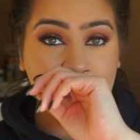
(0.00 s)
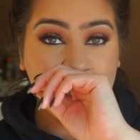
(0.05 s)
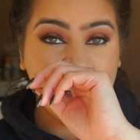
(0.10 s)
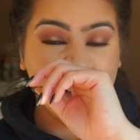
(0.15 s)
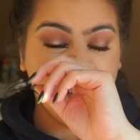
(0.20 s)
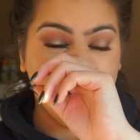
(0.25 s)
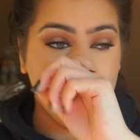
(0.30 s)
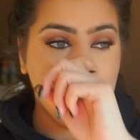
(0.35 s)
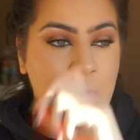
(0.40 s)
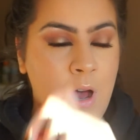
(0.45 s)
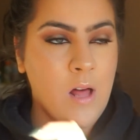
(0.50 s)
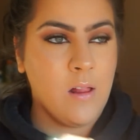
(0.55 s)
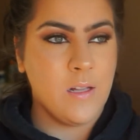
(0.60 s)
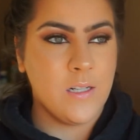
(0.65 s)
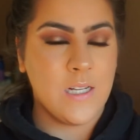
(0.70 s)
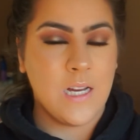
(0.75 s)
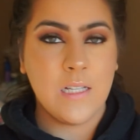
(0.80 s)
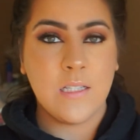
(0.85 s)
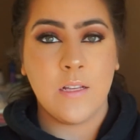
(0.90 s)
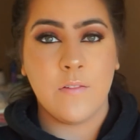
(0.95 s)
so I
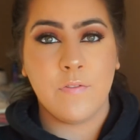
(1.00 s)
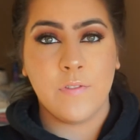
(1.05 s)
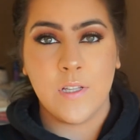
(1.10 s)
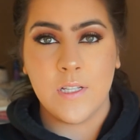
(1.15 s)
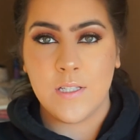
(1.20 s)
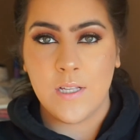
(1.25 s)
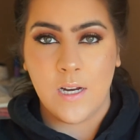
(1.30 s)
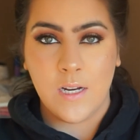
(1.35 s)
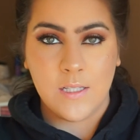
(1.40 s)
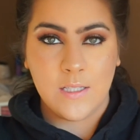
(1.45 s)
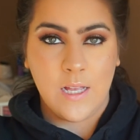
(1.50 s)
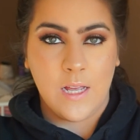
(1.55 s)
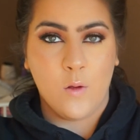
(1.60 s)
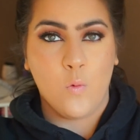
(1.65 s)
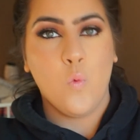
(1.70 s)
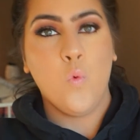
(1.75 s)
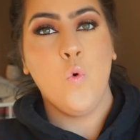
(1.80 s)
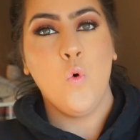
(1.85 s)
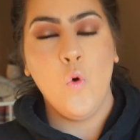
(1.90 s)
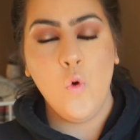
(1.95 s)
apologize if the sun is like,
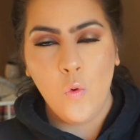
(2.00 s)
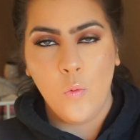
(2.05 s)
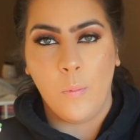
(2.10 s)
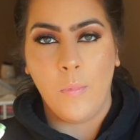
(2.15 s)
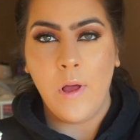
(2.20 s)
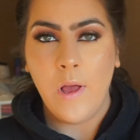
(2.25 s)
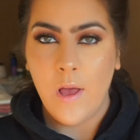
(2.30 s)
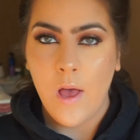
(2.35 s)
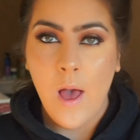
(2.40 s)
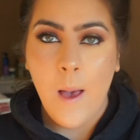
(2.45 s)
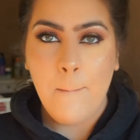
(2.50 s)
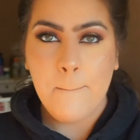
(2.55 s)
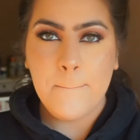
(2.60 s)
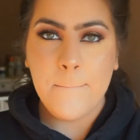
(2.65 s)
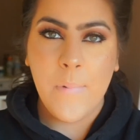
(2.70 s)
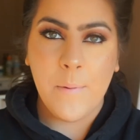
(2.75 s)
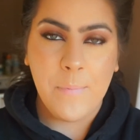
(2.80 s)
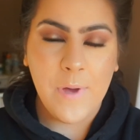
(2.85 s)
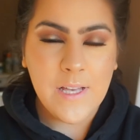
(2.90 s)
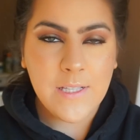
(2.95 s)
whoo.
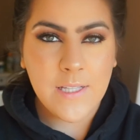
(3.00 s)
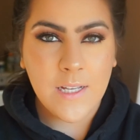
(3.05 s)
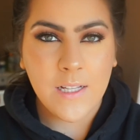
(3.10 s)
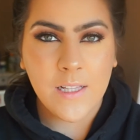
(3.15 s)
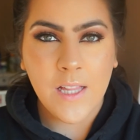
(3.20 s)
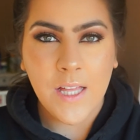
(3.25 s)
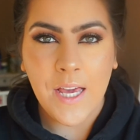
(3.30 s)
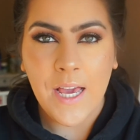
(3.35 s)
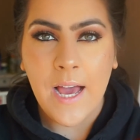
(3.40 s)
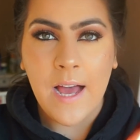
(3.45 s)
But basically,